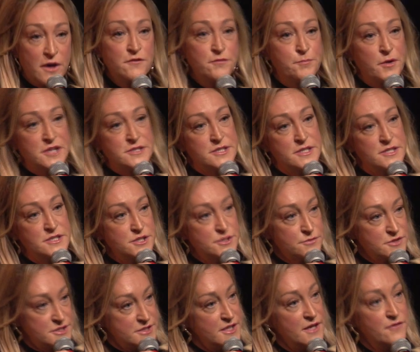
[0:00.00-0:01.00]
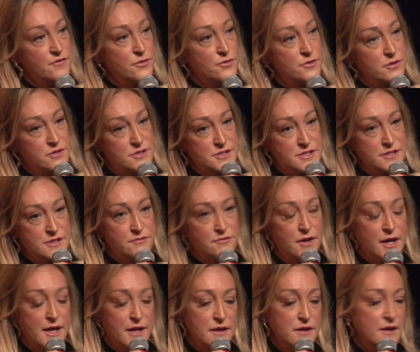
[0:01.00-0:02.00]
presidents who were slaveholders,
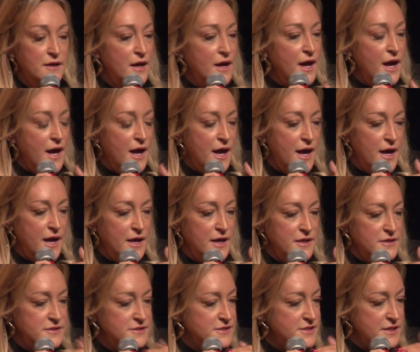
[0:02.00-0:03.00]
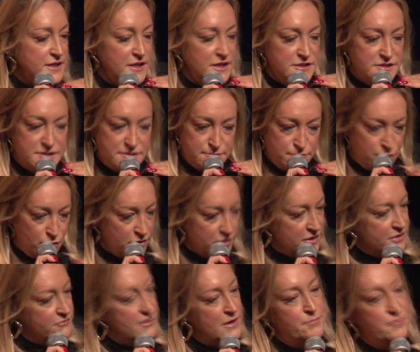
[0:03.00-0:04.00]
right? And it's
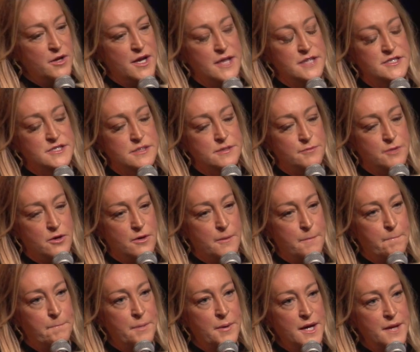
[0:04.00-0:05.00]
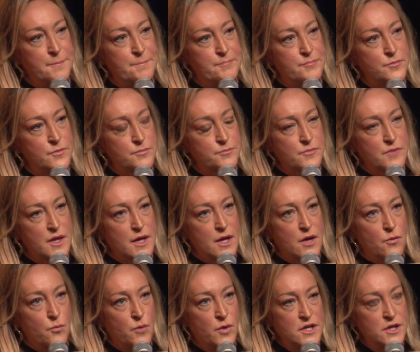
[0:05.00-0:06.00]
morally reprehensible. But
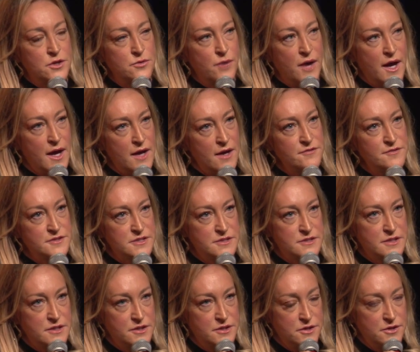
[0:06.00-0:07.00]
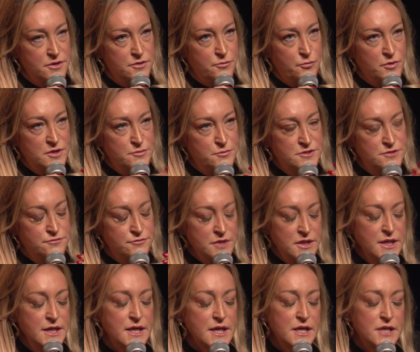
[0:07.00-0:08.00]
what what was
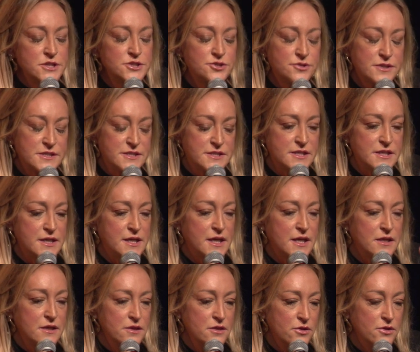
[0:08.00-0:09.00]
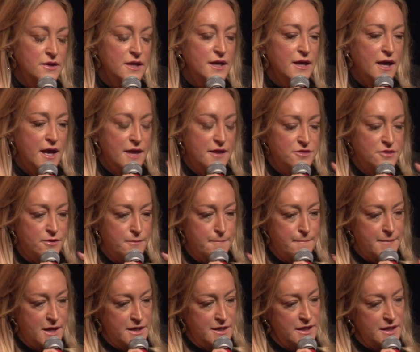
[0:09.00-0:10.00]
really interesting in looking at their
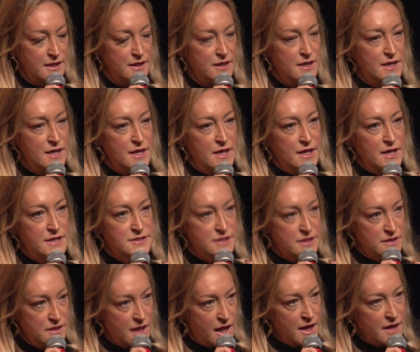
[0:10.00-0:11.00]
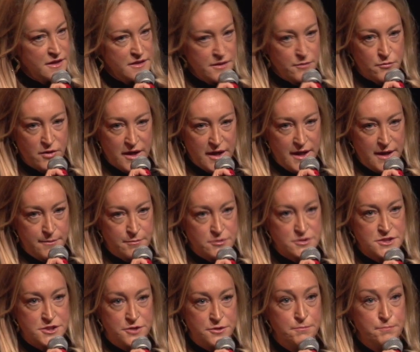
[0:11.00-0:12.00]
money is a lot of them were able
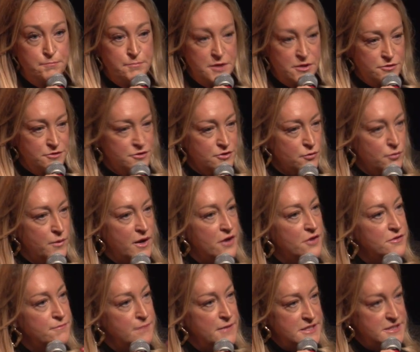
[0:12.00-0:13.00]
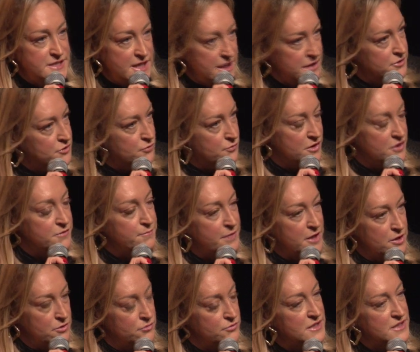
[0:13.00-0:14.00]
to build their wealth, maintain their wealth by
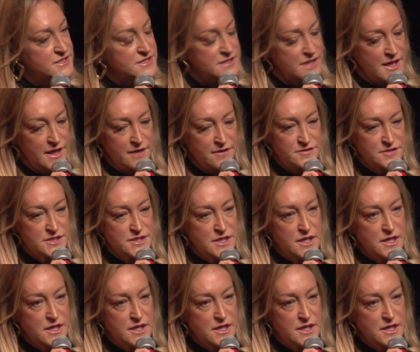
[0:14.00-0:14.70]
owning slaves.